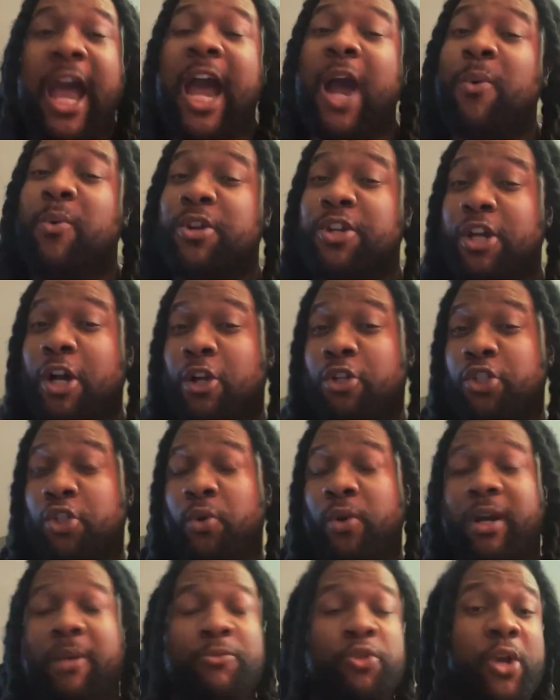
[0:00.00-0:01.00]
How are y'all
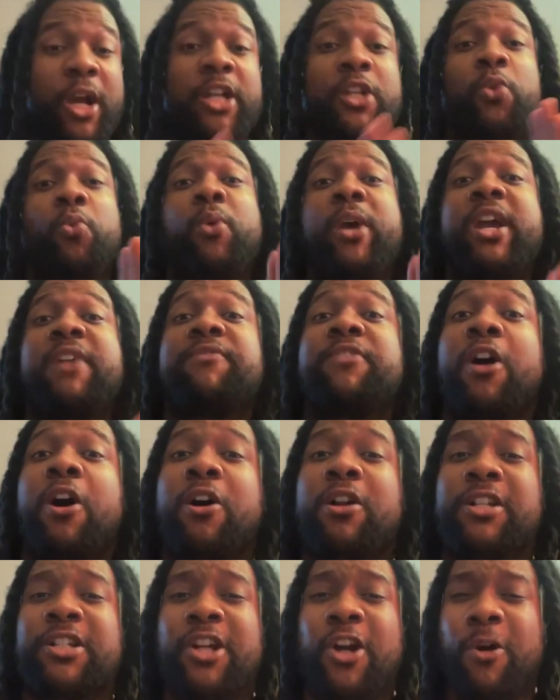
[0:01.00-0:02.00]
doing? I'm trying to wave to
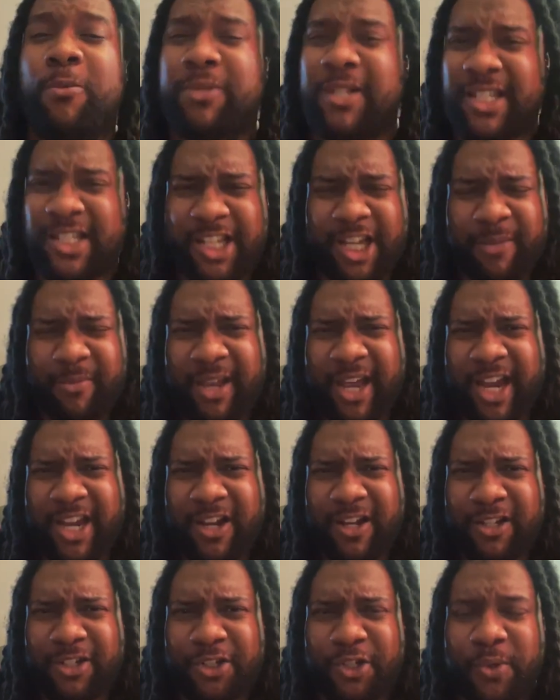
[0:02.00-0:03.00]
all of y'all. Please tell me how
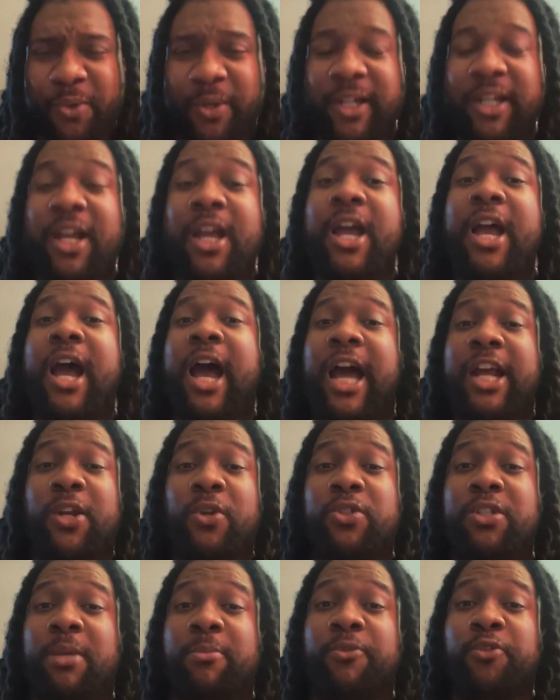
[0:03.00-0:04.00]
y'all are doing. I know
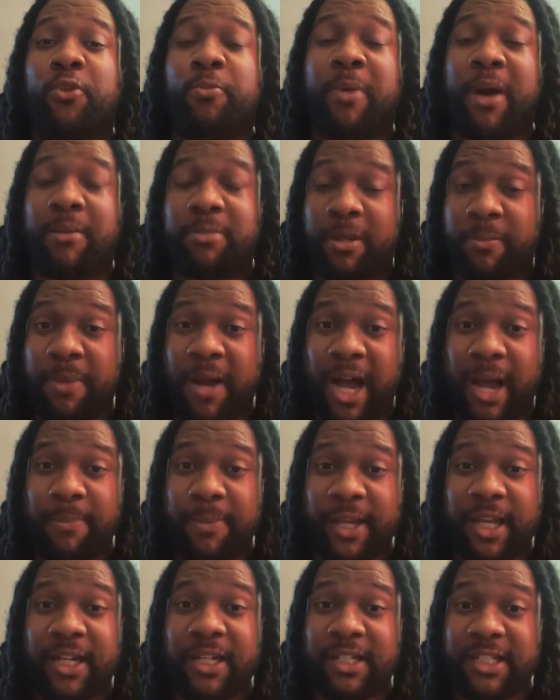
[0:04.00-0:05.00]
some of you probably
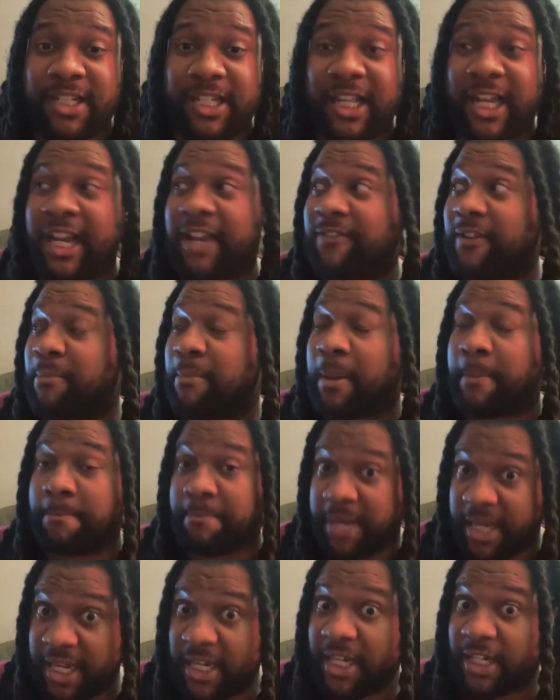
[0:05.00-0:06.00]
pop in to see like if I'm
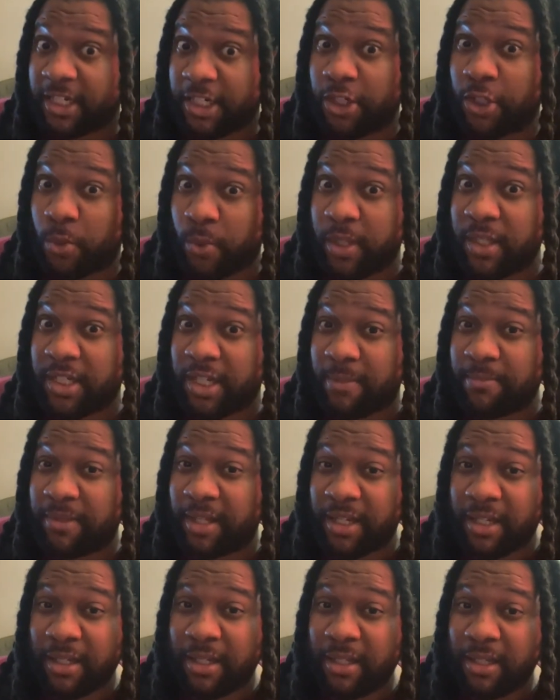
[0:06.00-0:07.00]
immediately doing
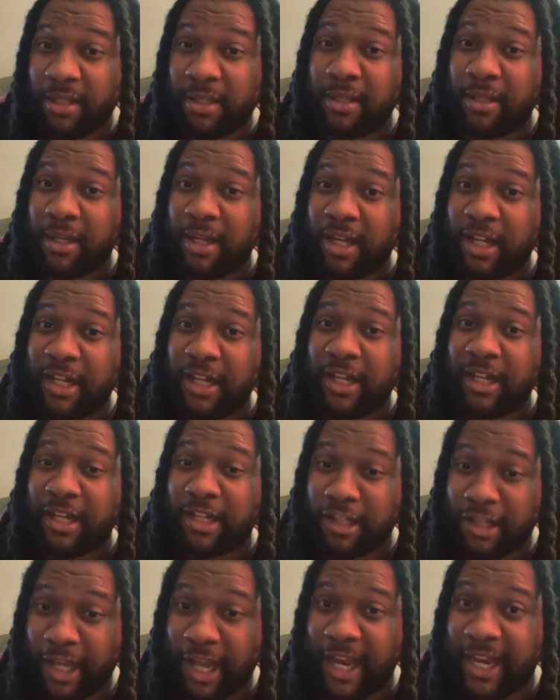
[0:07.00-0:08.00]
something.
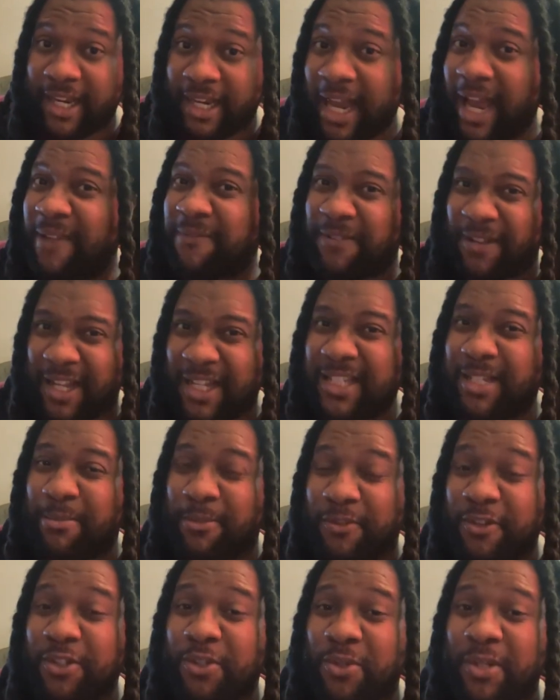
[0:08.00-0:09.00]
Like I feel like some
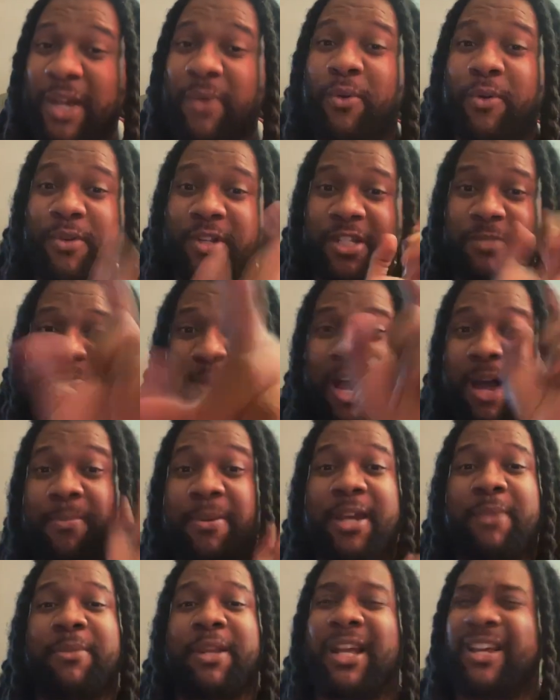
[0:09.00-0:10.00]
of us do that where we just pop
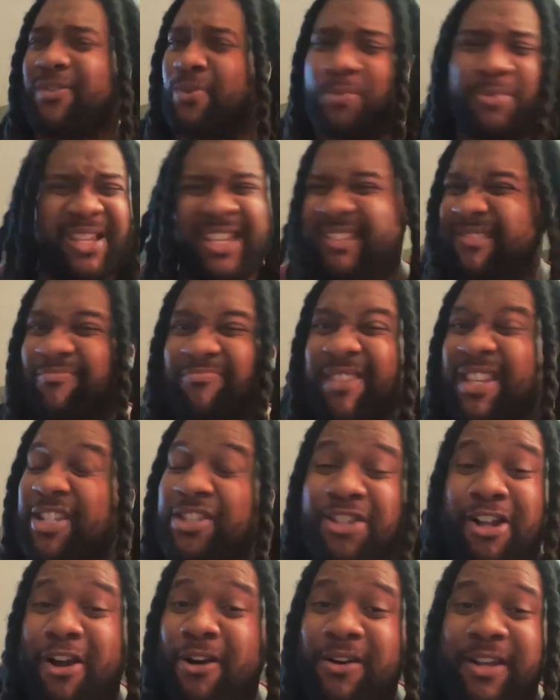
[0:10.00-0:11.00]
in, be like, oh, he, he's
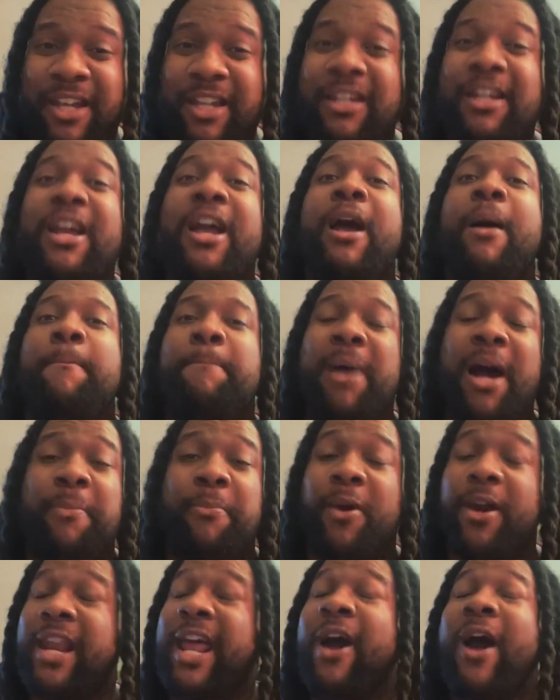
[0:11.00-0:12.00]
talking,
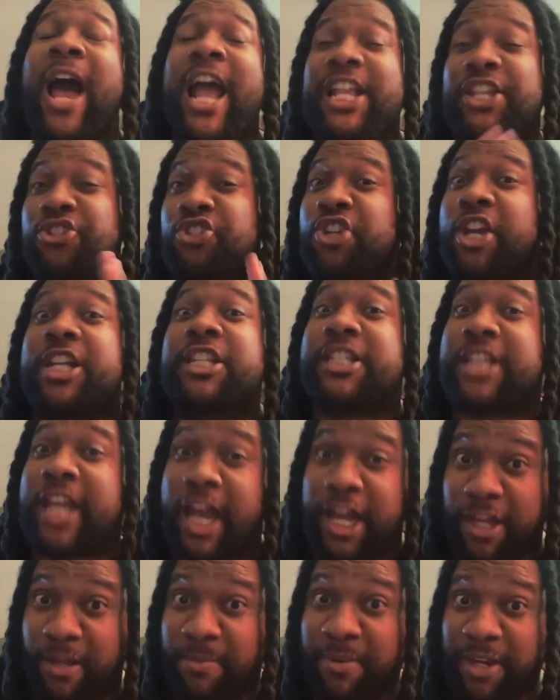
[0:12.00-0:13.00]
pop right out. I just
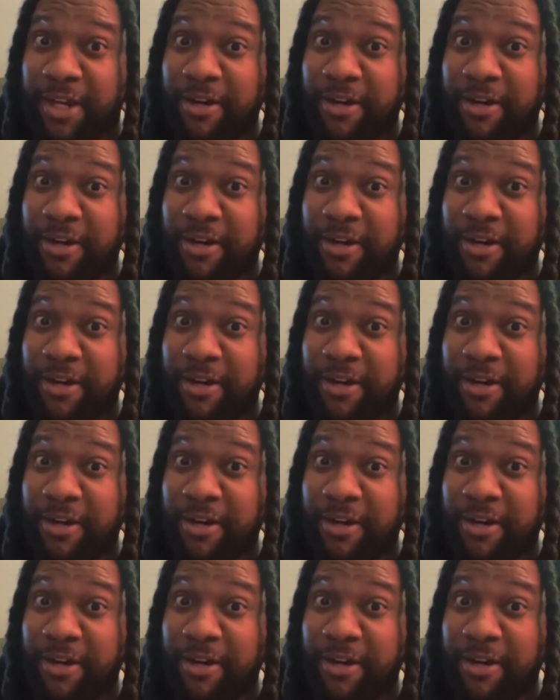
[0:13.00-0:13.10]
got up